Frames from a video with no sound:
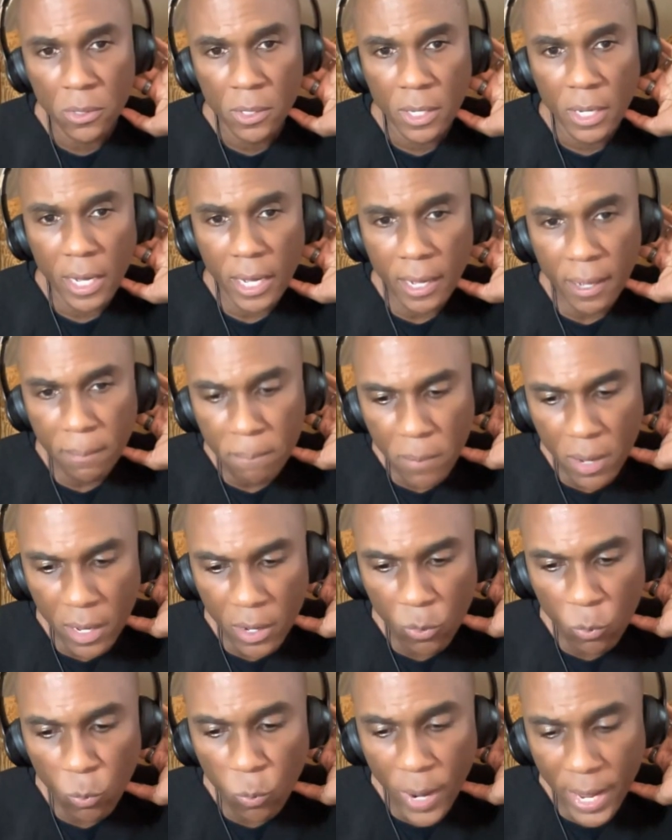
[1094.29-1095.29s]
um, a
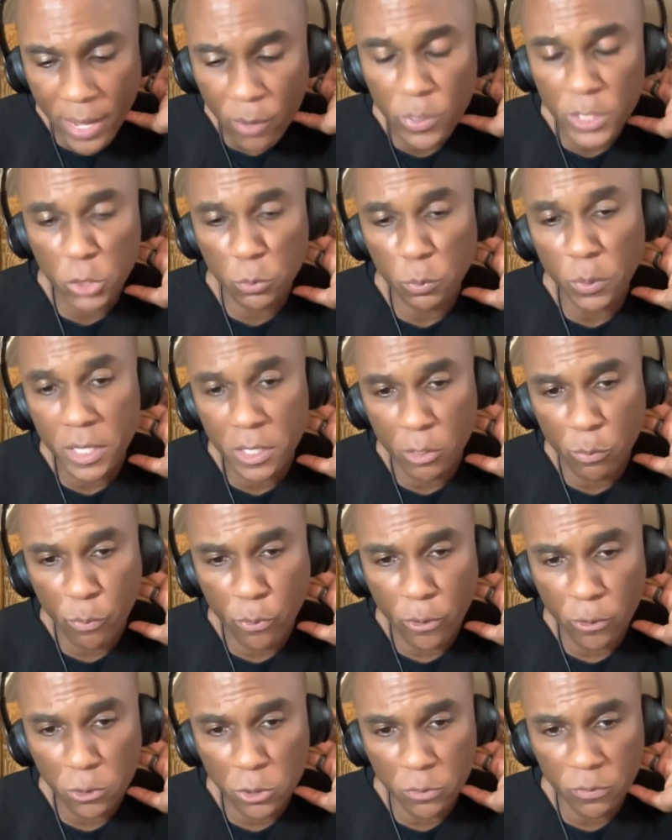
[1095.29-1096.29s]
way in which we can
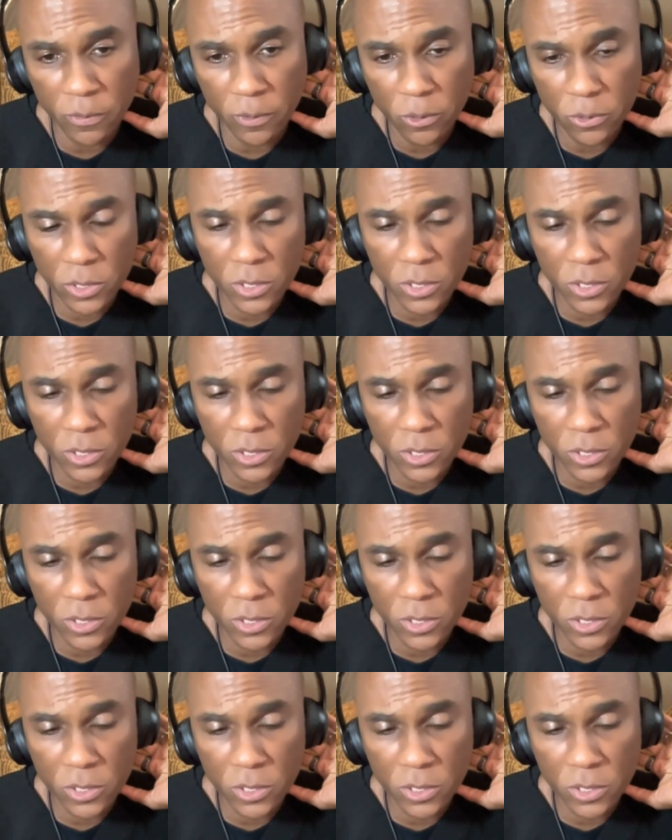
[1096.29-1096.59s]
approach this.